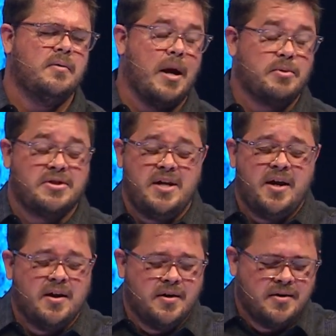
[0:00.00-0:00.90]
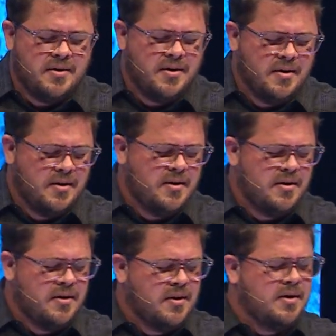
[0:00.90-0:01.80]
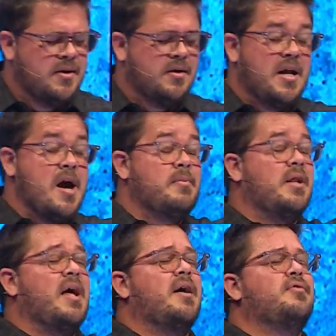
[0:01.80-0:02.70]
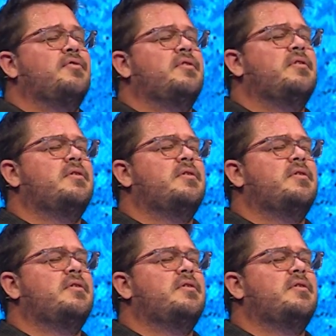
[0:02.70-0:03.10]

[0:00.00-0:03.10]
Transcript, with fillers: I was dead. Now I'm alive.